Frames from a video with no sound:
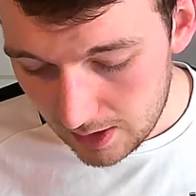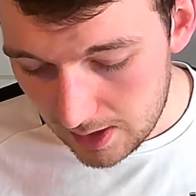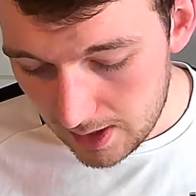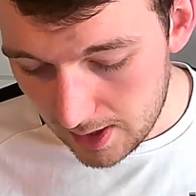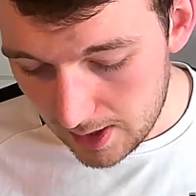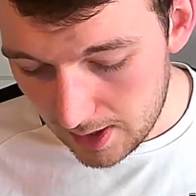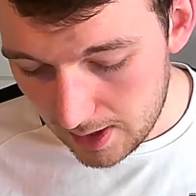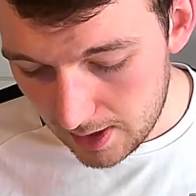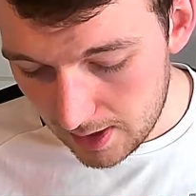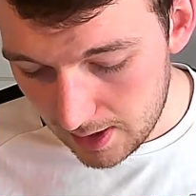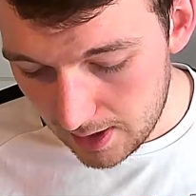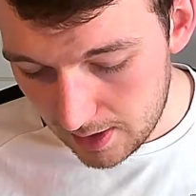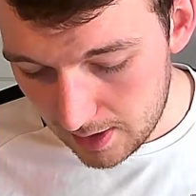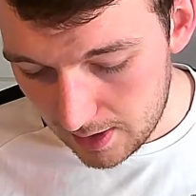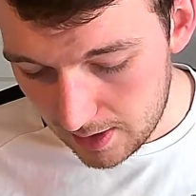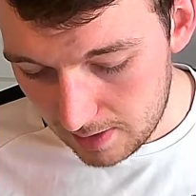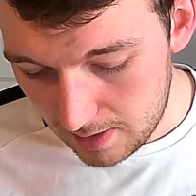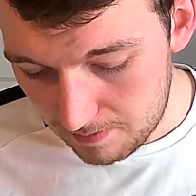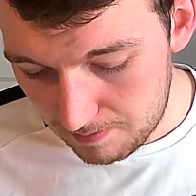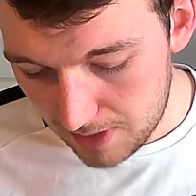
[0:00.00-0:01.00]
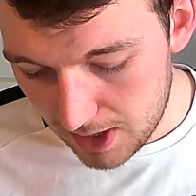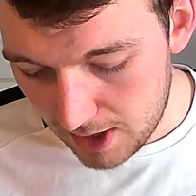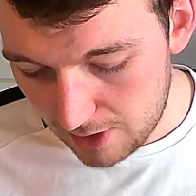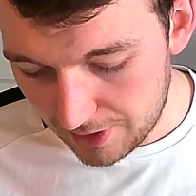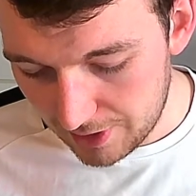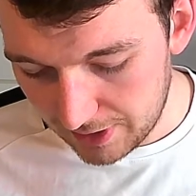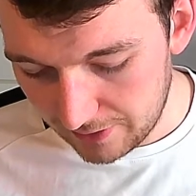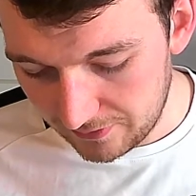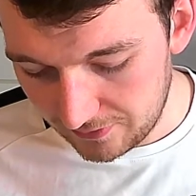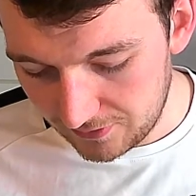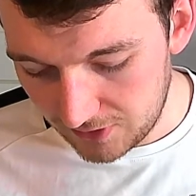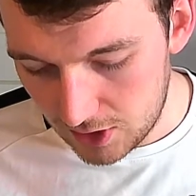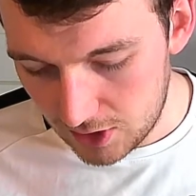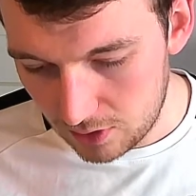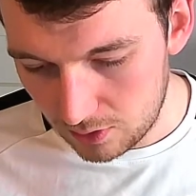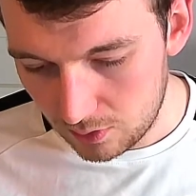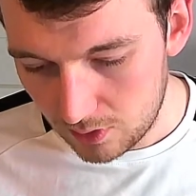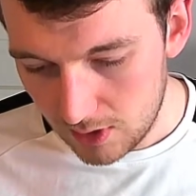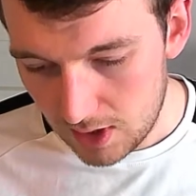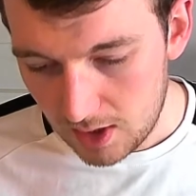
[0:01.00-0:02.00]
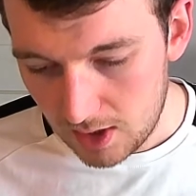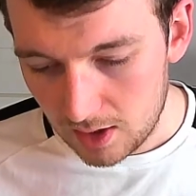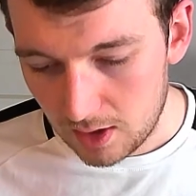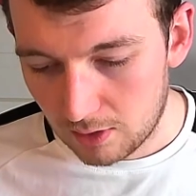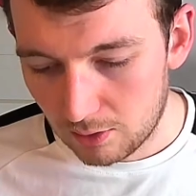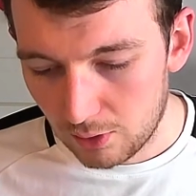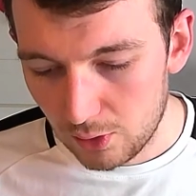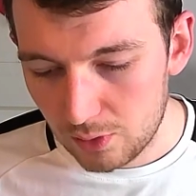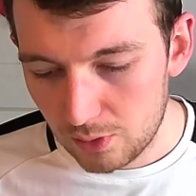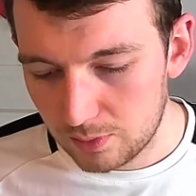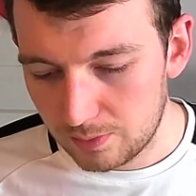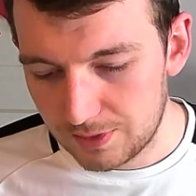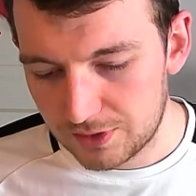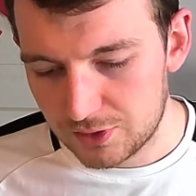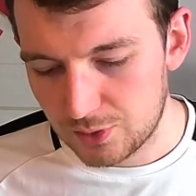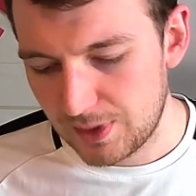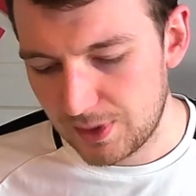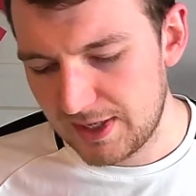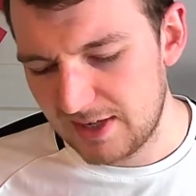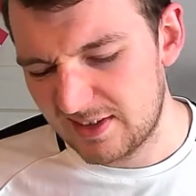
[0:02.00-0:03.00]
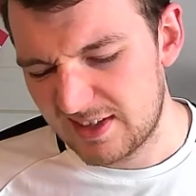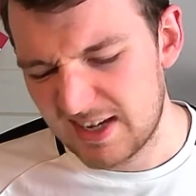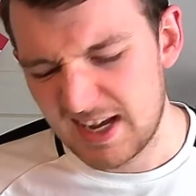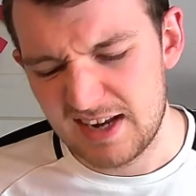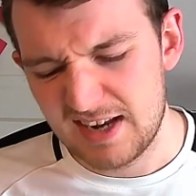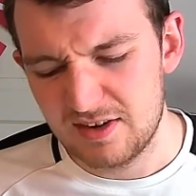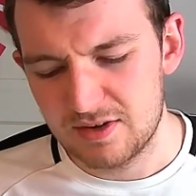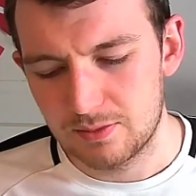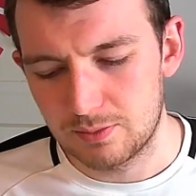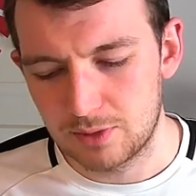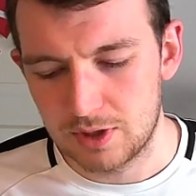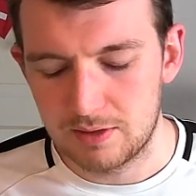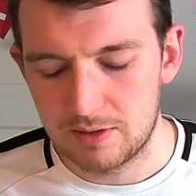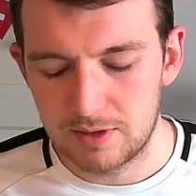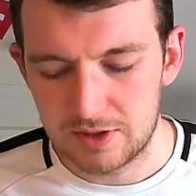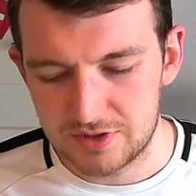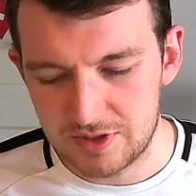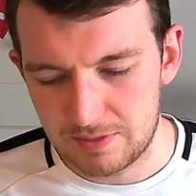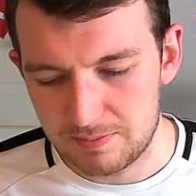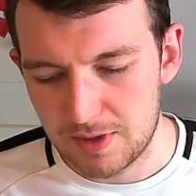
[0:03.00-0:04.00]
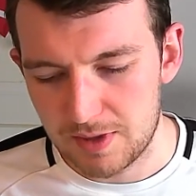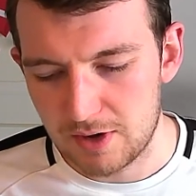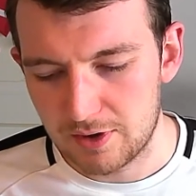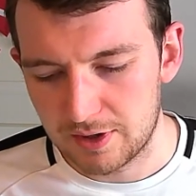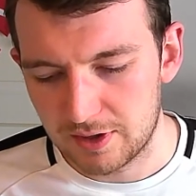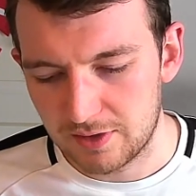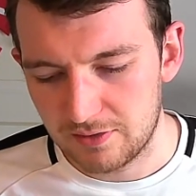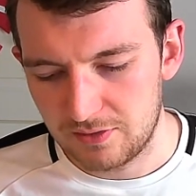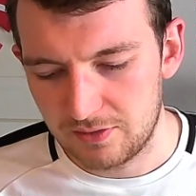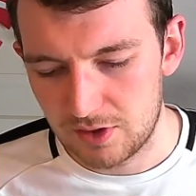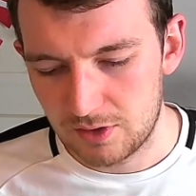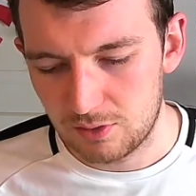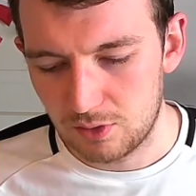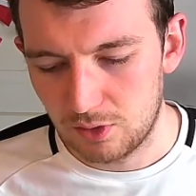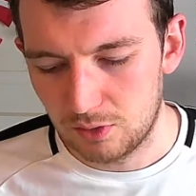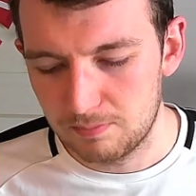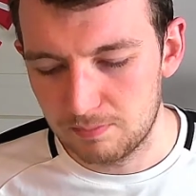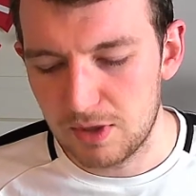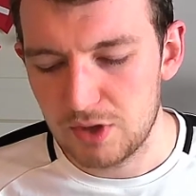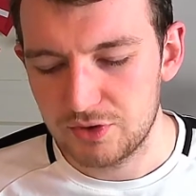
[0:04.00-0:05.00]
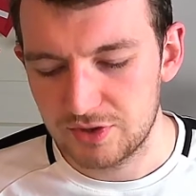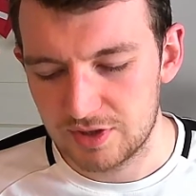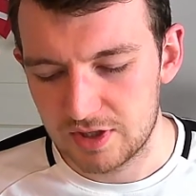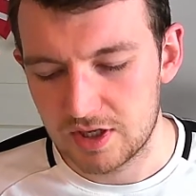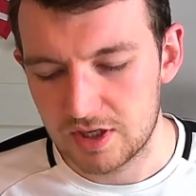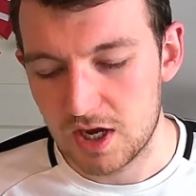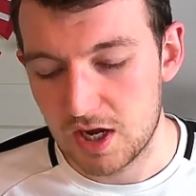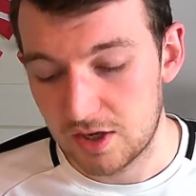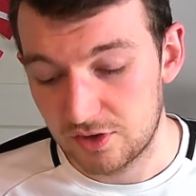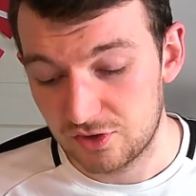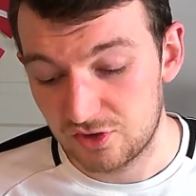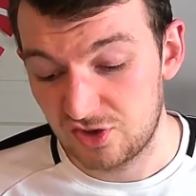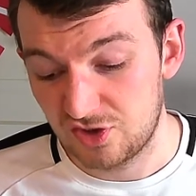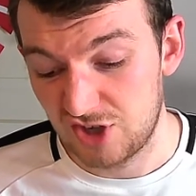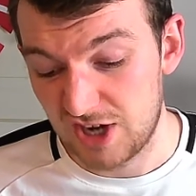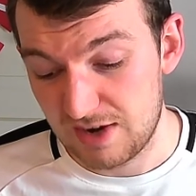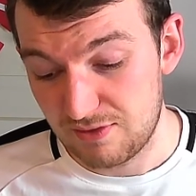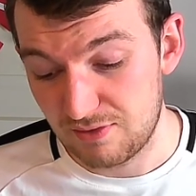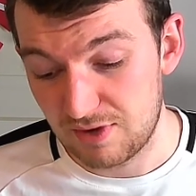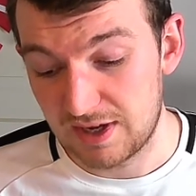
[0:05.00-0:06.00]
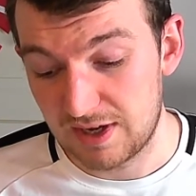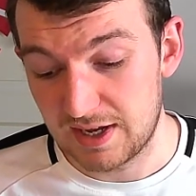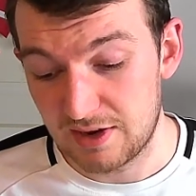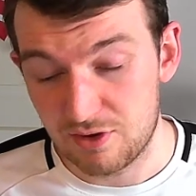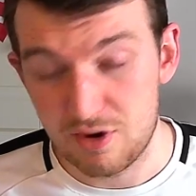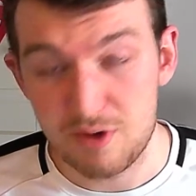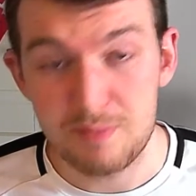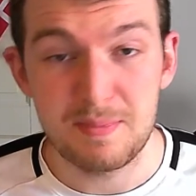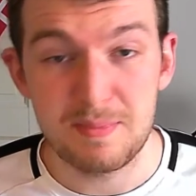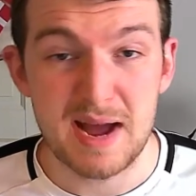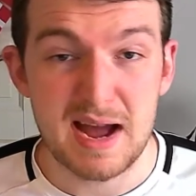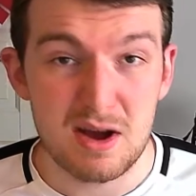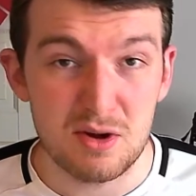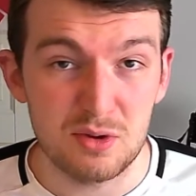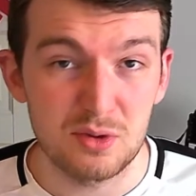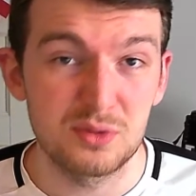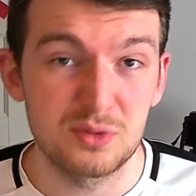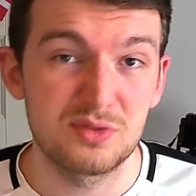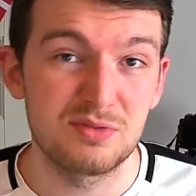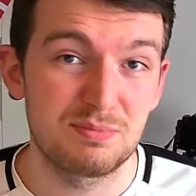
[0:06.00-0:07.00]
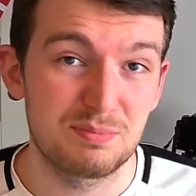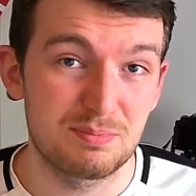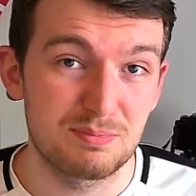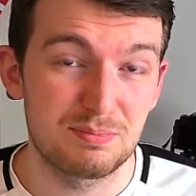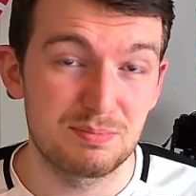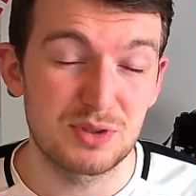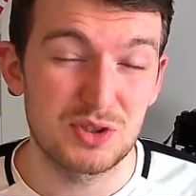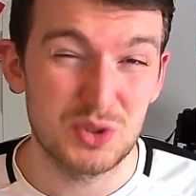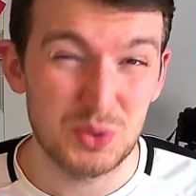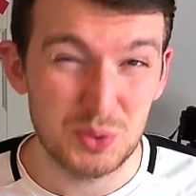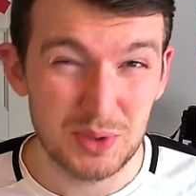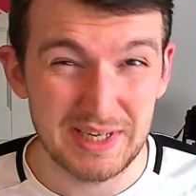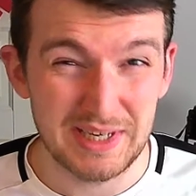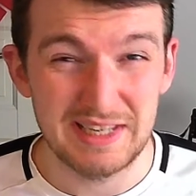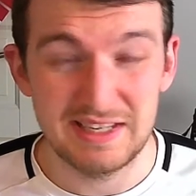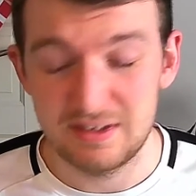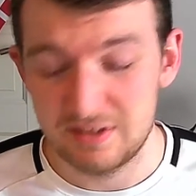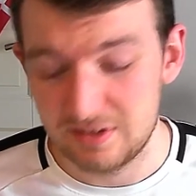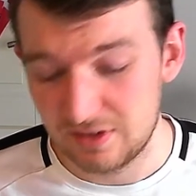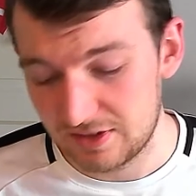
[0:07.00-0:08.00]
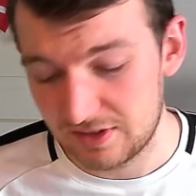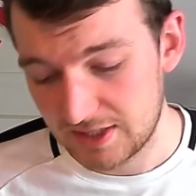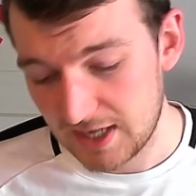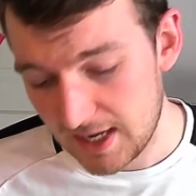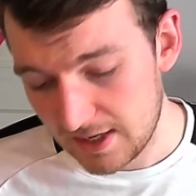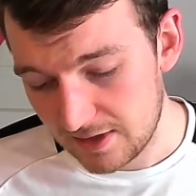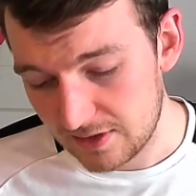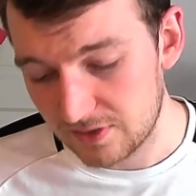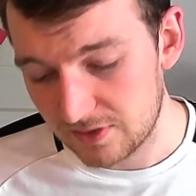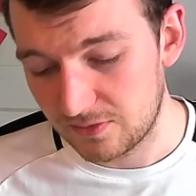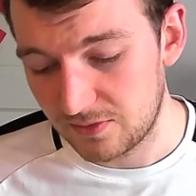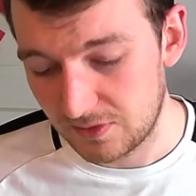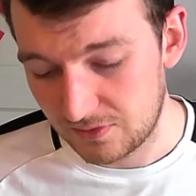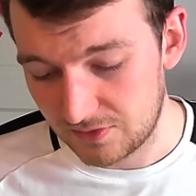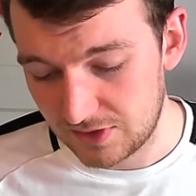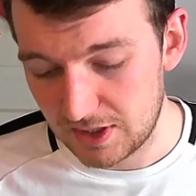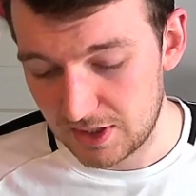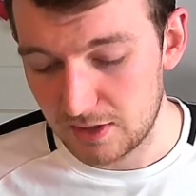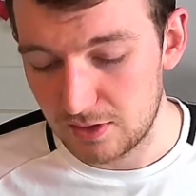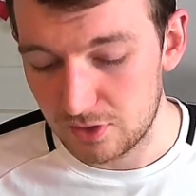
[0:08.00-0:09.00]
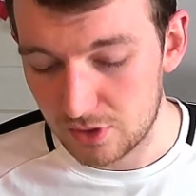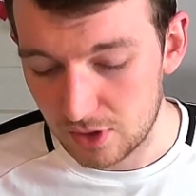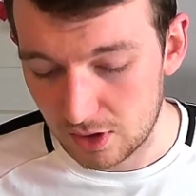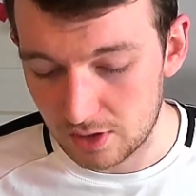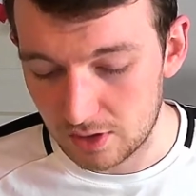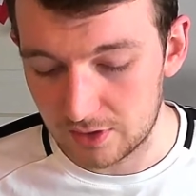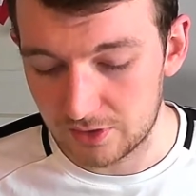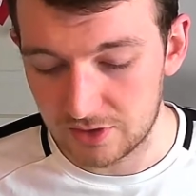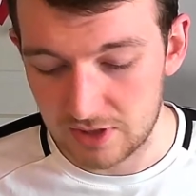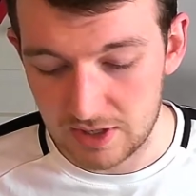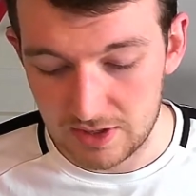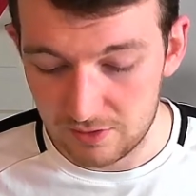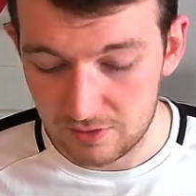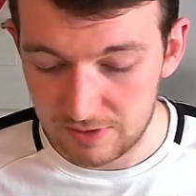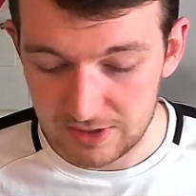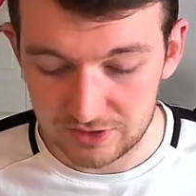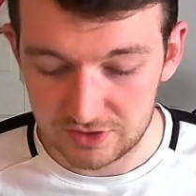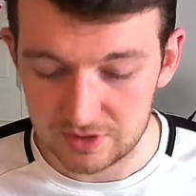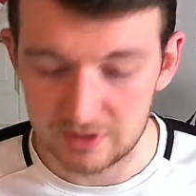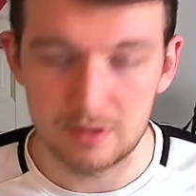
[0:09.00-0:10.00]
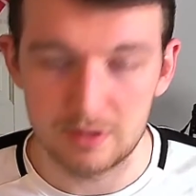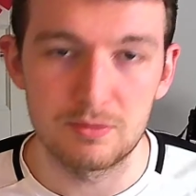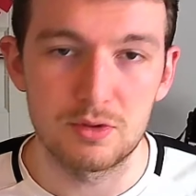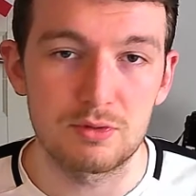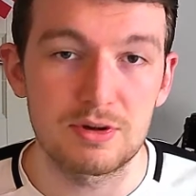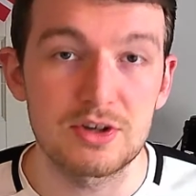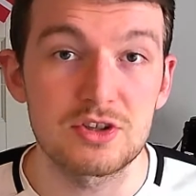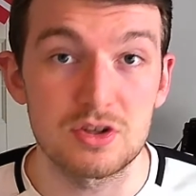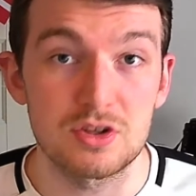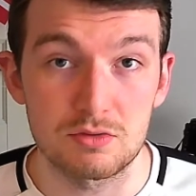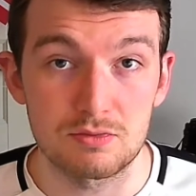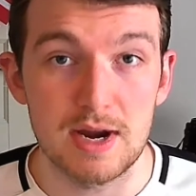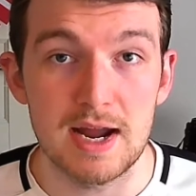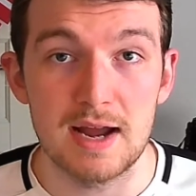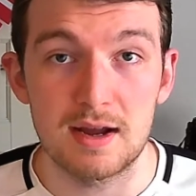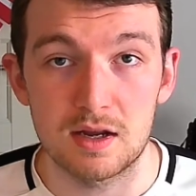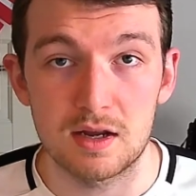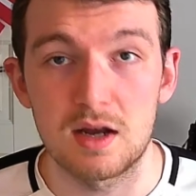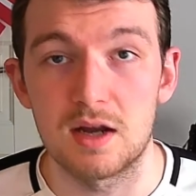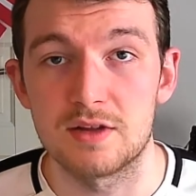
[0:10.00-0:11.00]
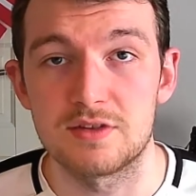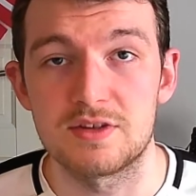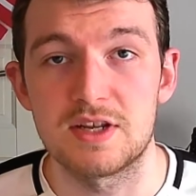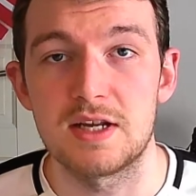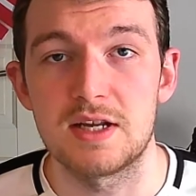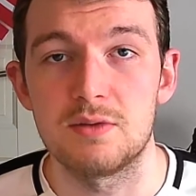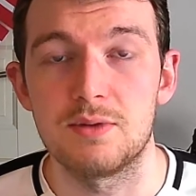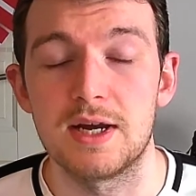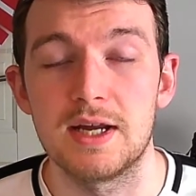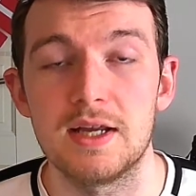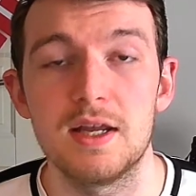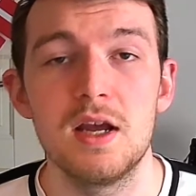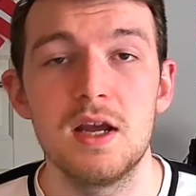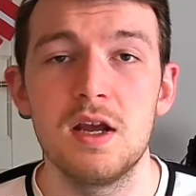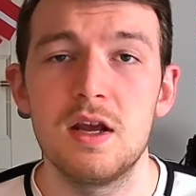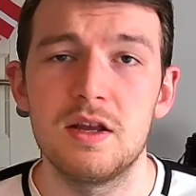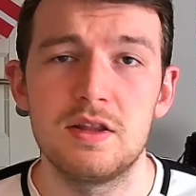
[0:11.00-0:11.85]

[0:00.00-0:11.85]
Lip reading: barring a few, are all between 10. Well, I say barring a few. Most of the cards generally are about between $10 to $15, like the rest of them. The rest of the rare cards, anyway.